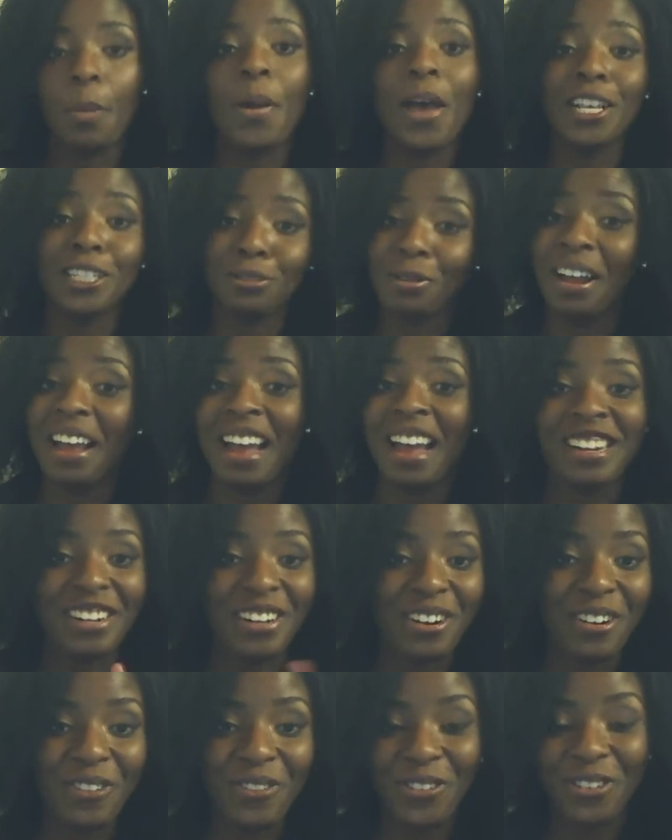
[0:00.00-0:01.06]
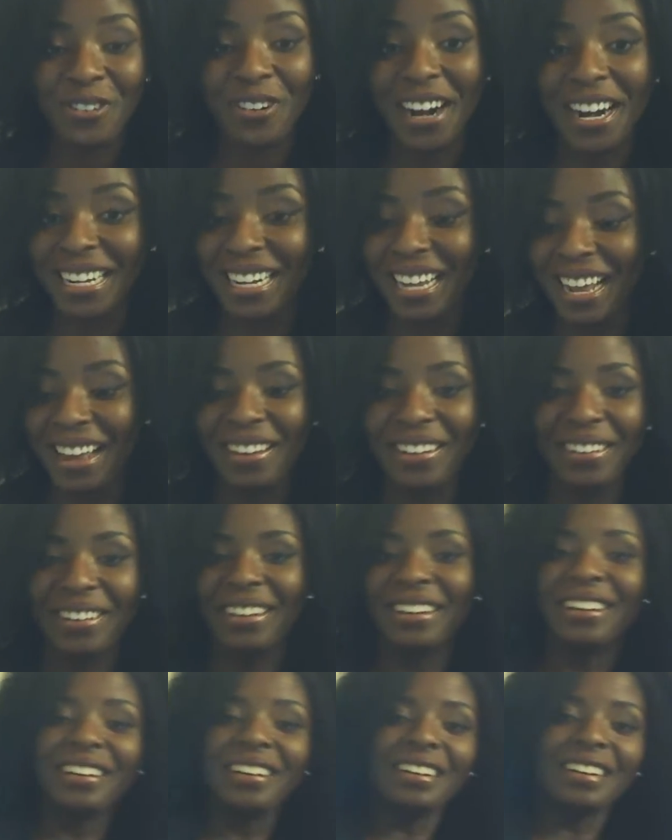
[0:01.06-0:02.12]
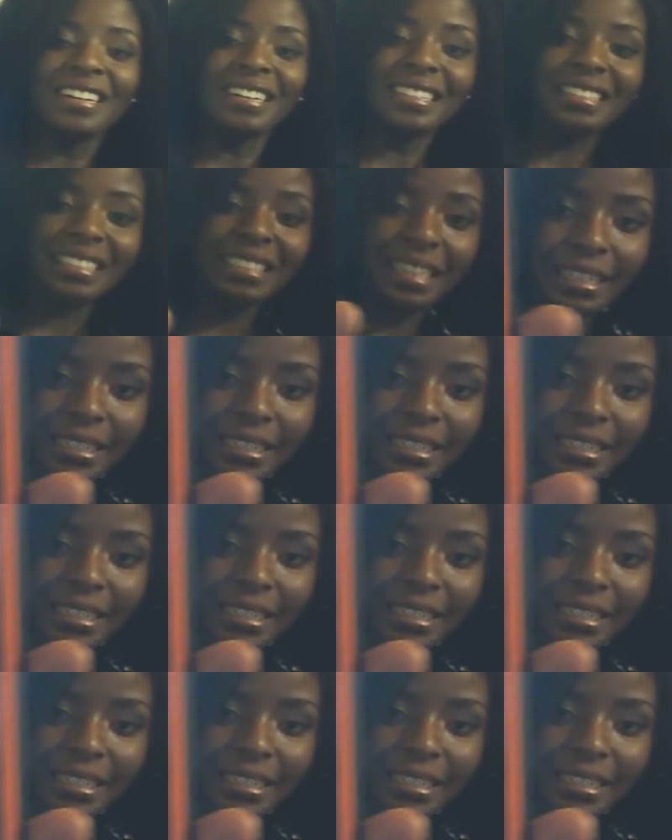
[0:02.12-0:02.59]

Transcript: the best way I know for right now. So